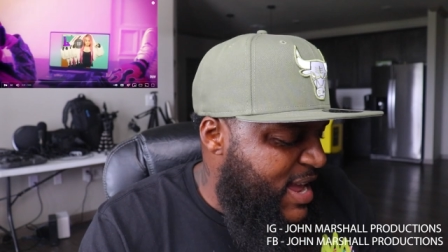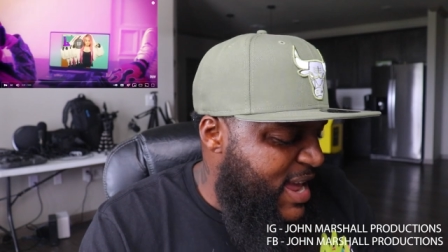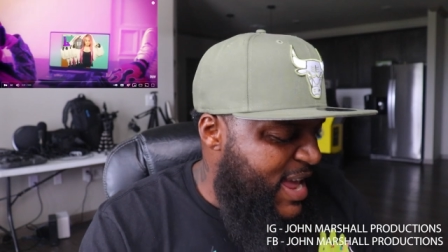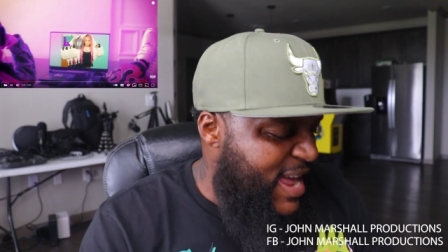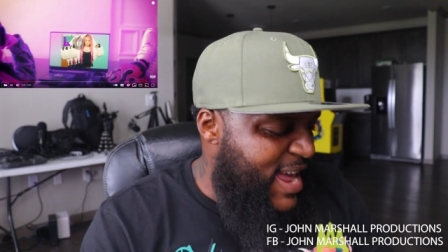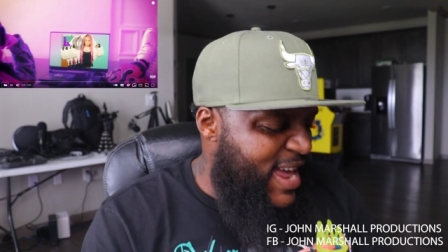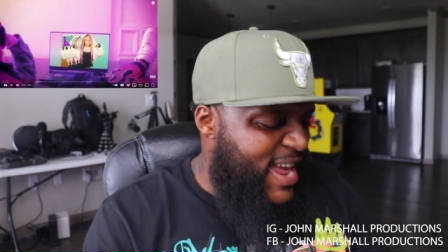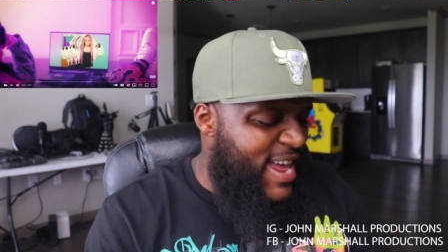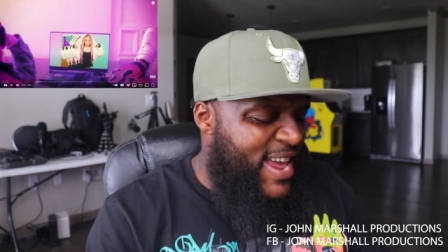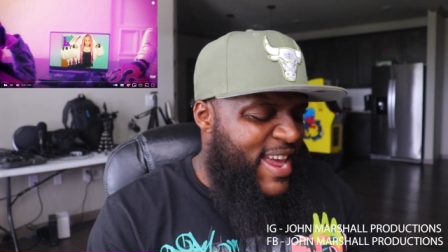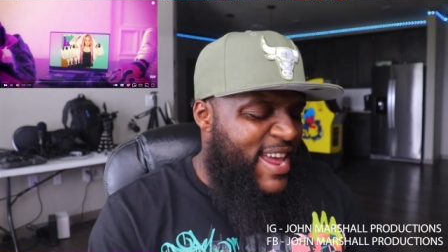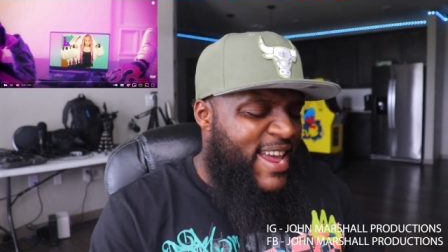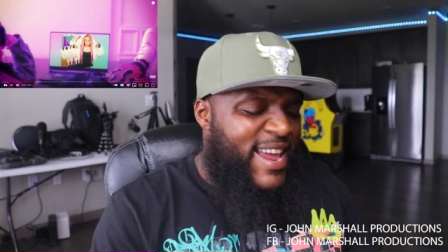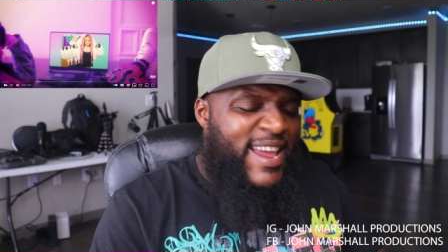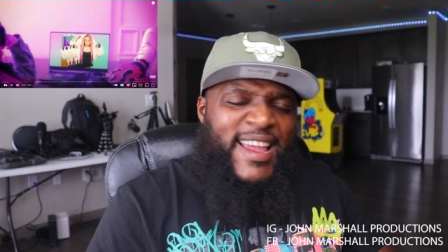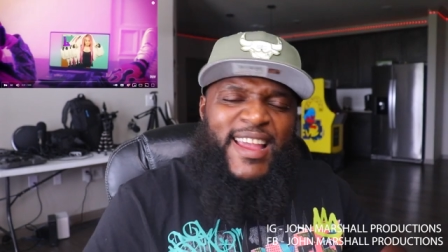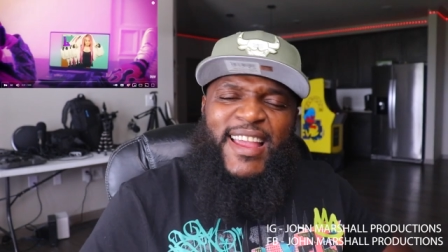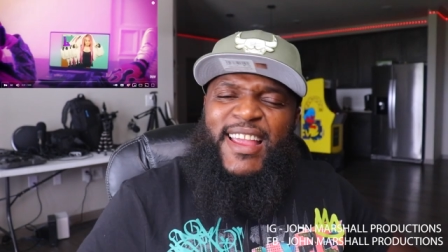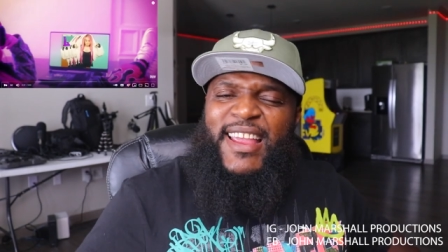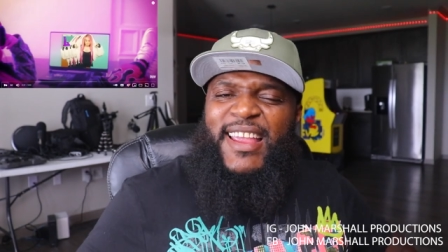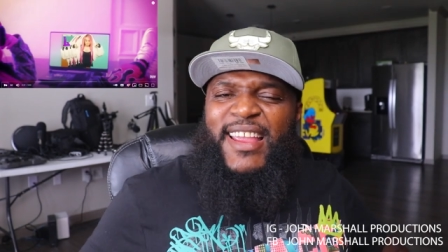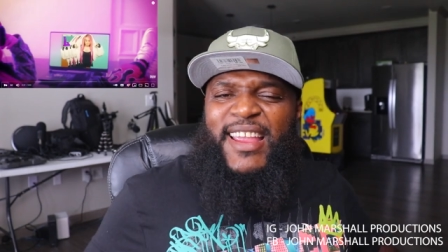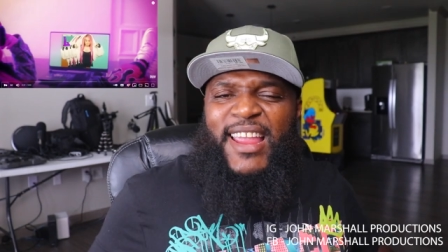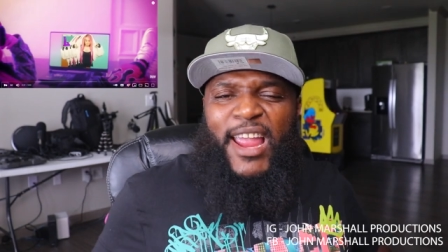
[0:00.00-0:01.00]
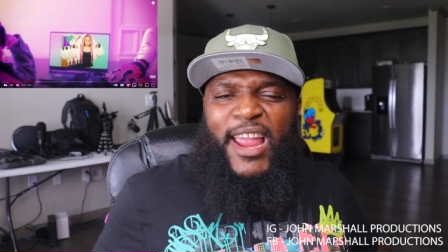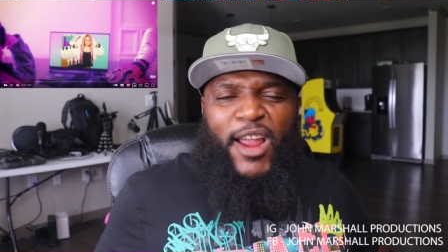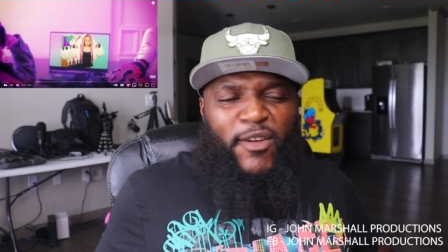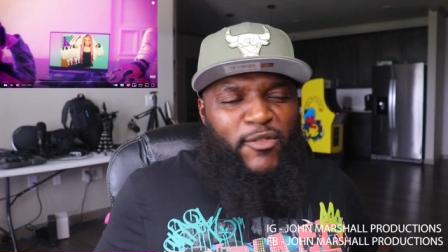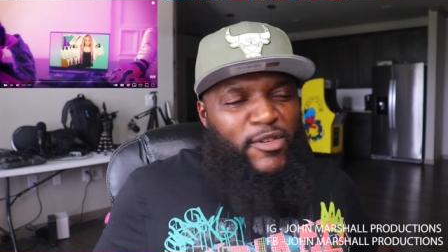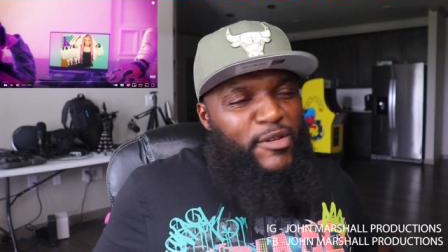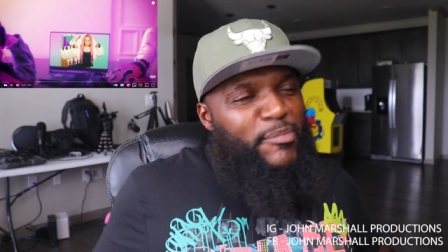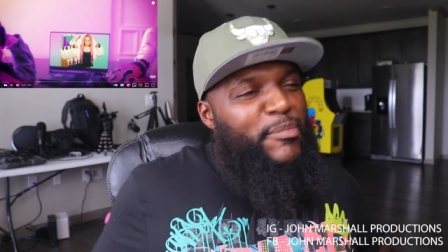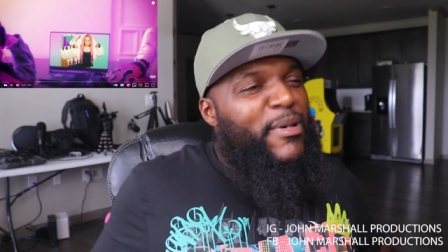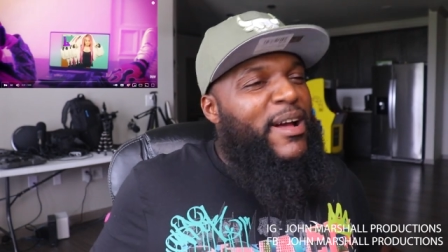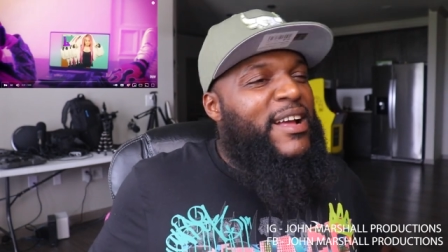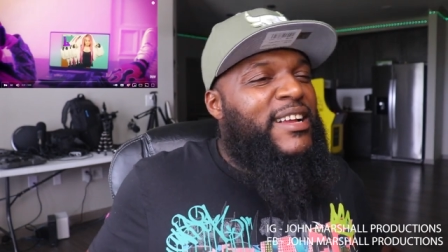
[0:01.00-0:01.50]
Hey,
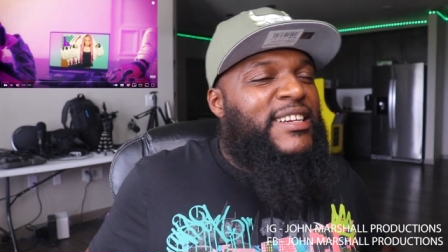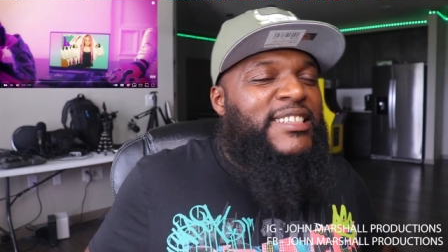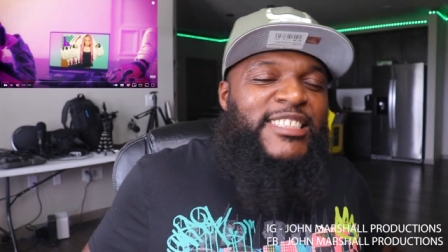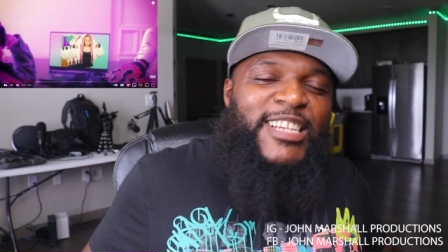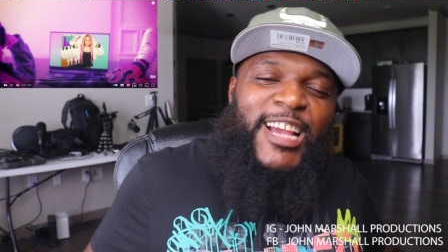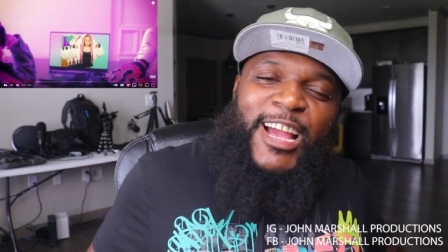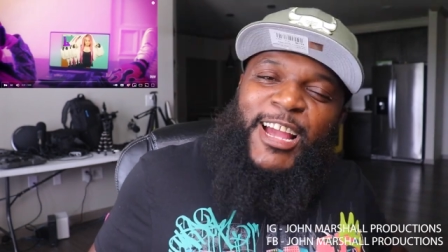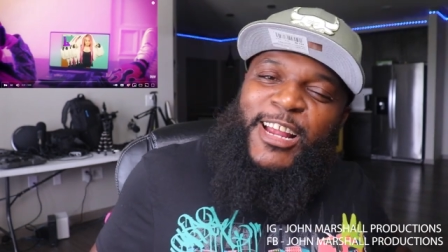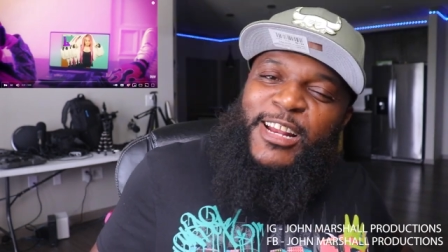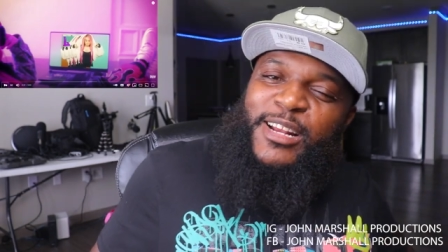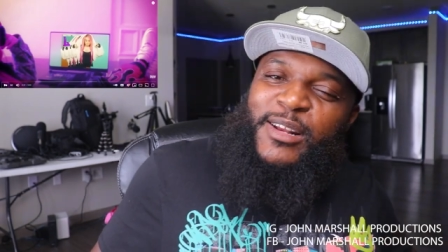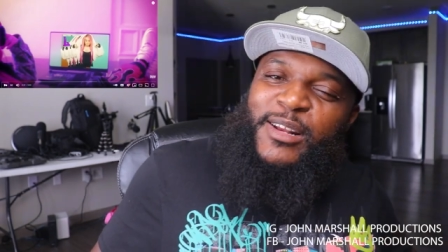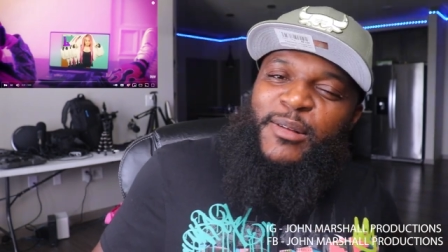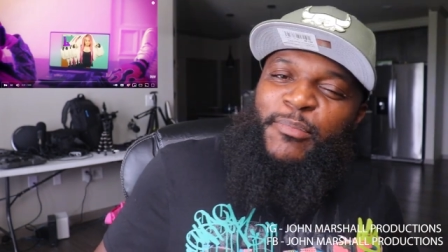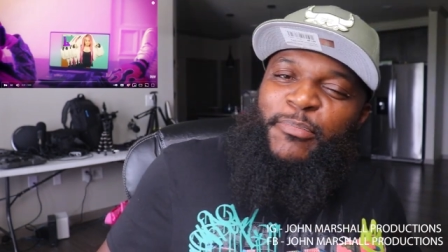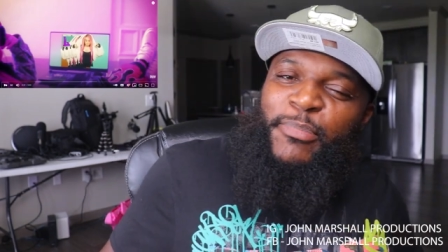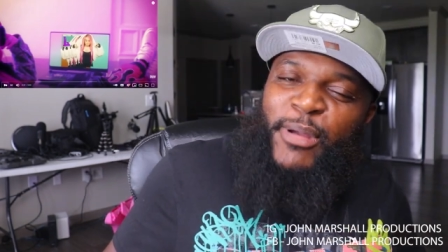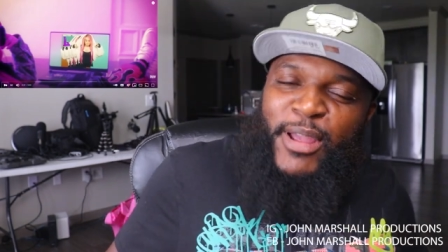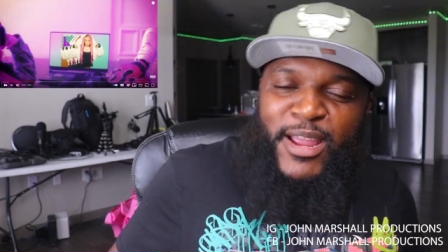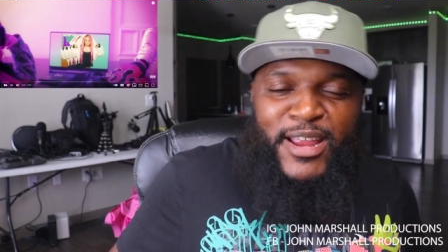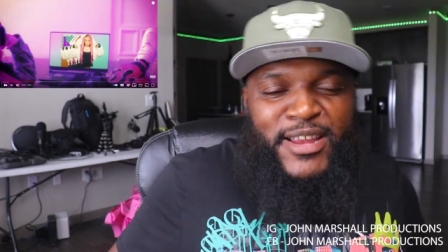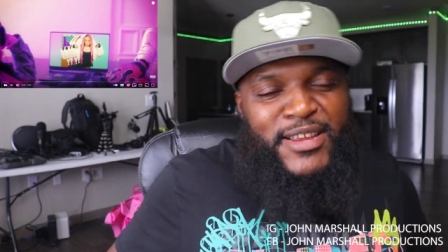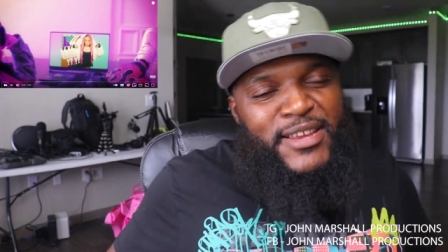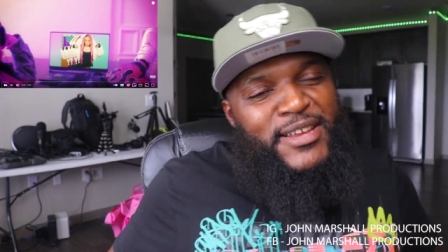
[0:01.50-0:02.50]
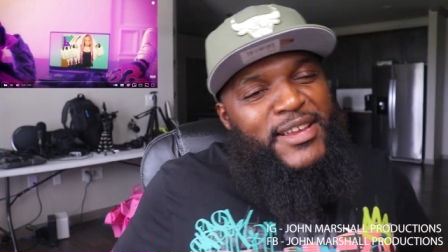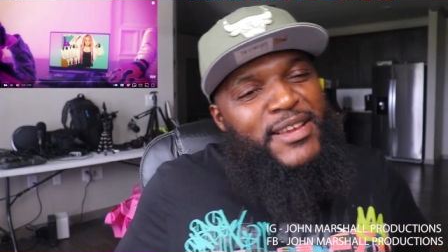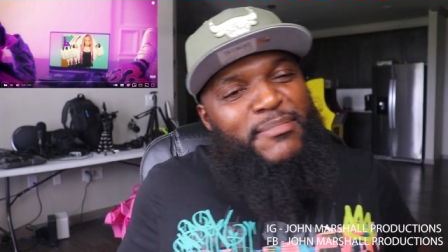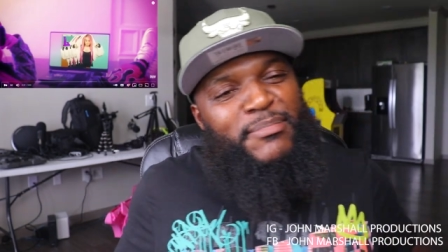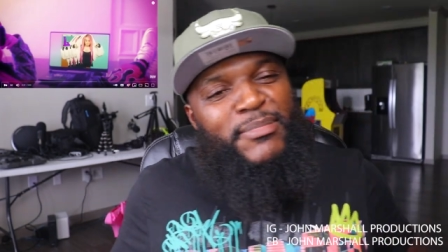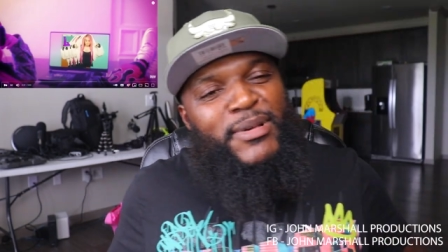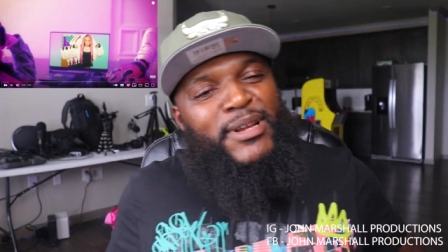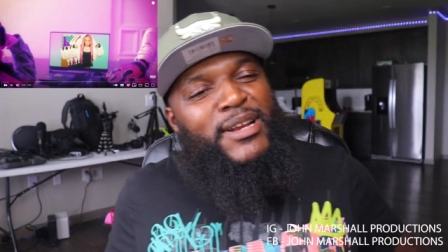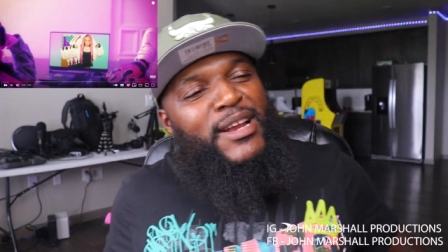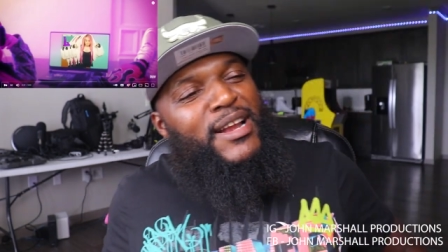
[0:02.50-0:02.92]
everybody's got an opinion,